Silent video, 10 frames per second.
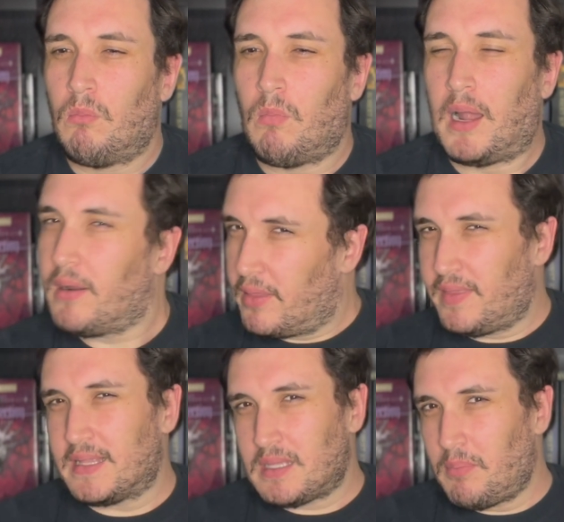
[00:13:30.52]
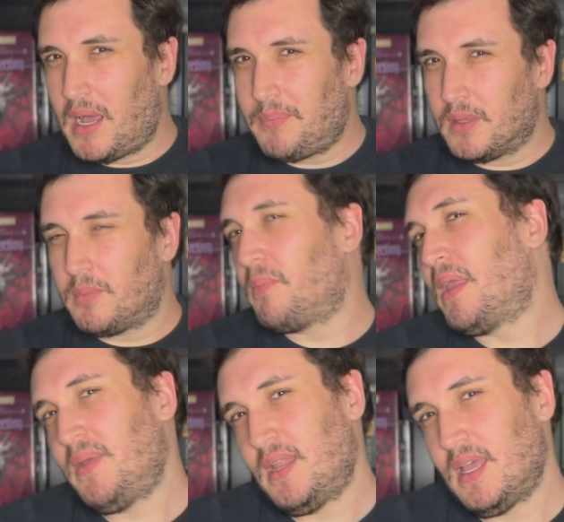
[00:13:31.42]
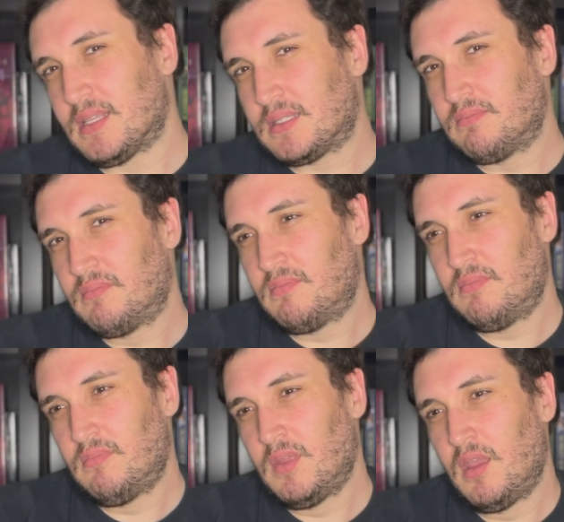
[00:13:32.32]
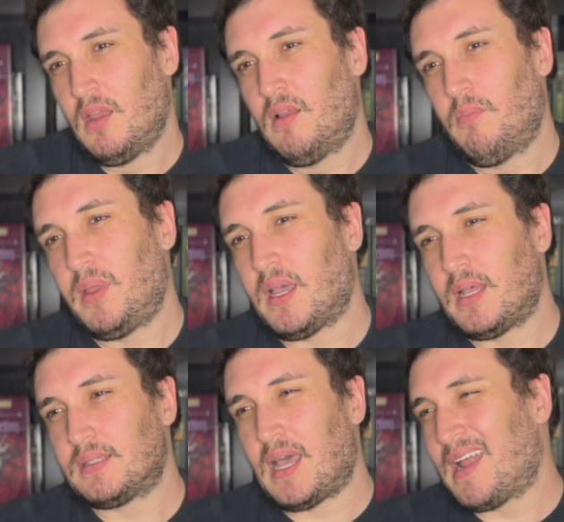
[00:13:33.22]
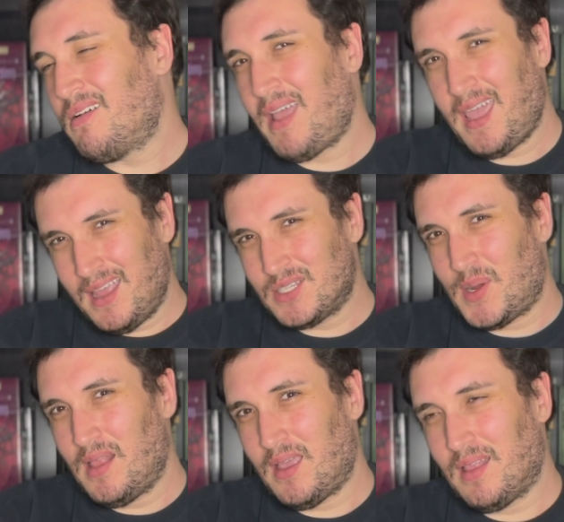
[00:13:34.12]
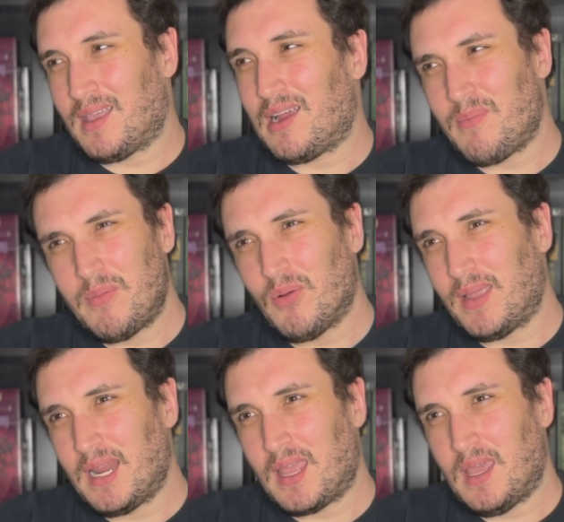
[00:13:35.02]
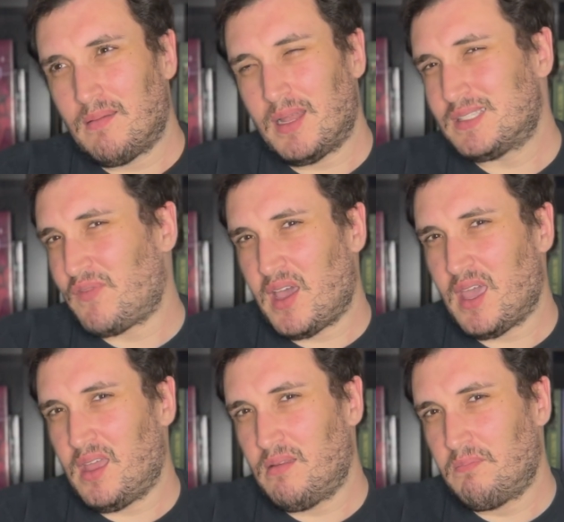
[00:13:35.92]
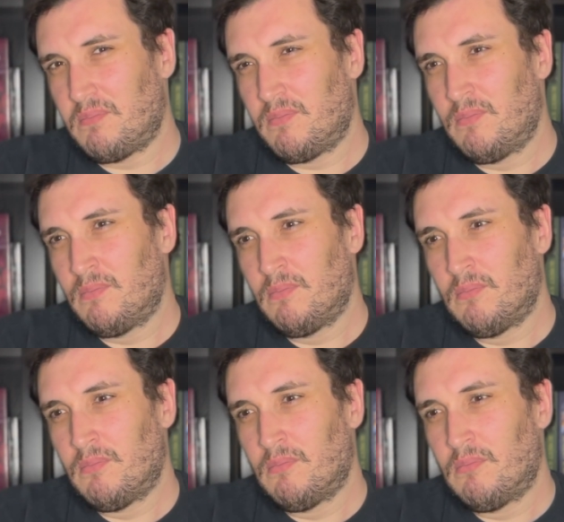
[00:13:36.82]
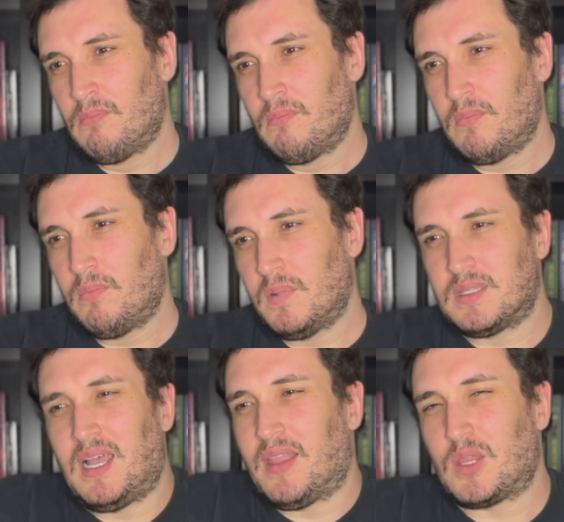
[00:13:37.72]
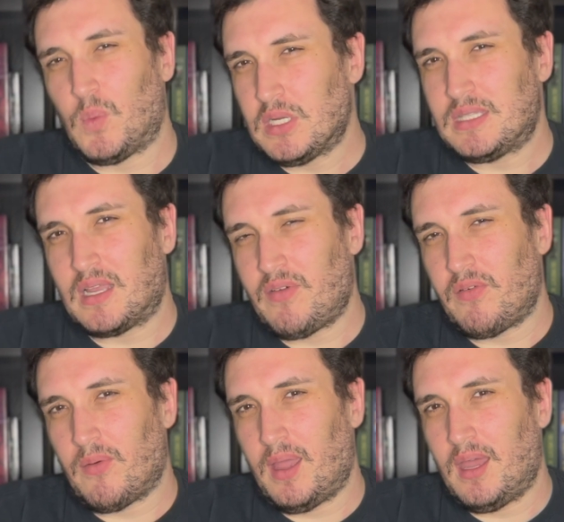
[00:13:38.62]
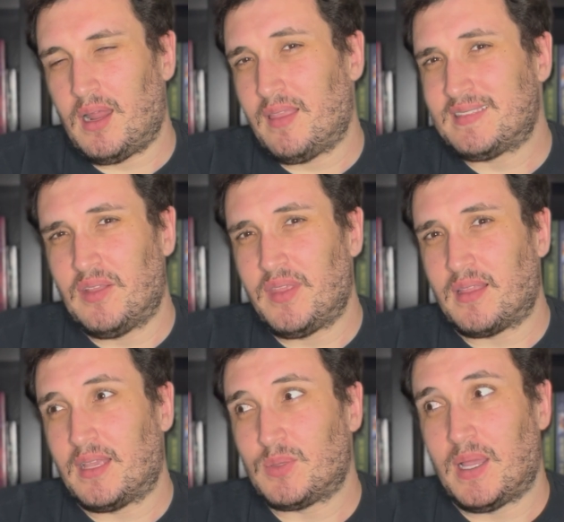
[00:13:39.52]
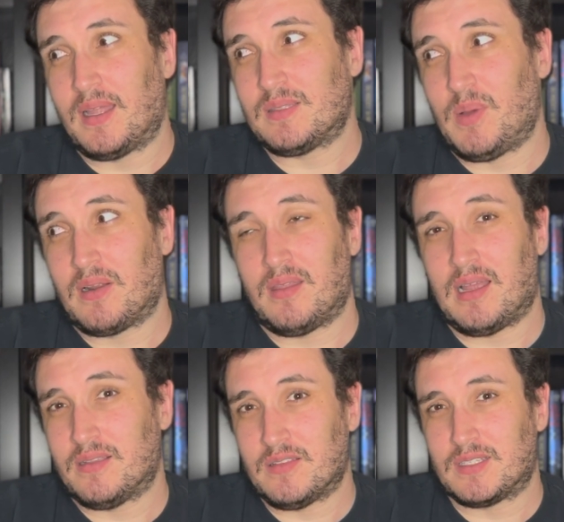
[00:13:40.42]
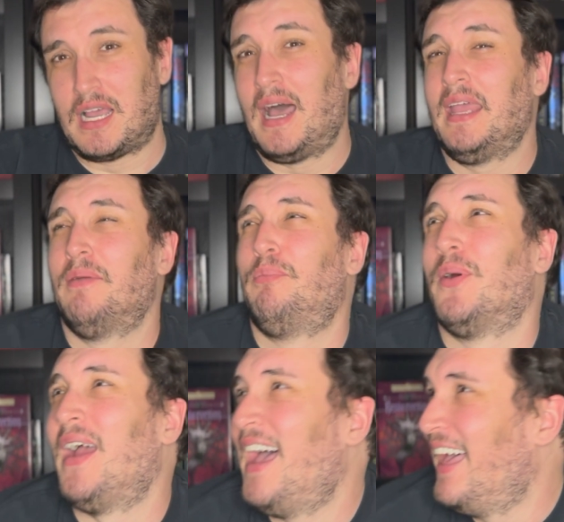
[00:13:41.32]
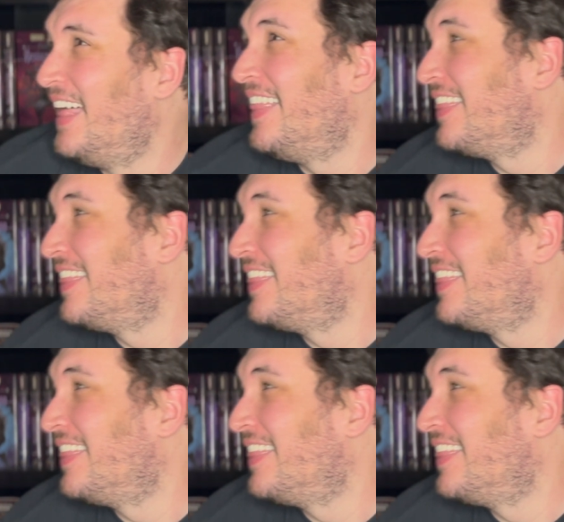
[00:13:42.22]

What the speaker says: I don't know that that's unpopular, but maybe it is. Because I don't hate Twilight. Like, I remember reading it, and it's fine. It's not like the worst thing I've ever read. I still think like Twilight is better than House of Sky and Breath.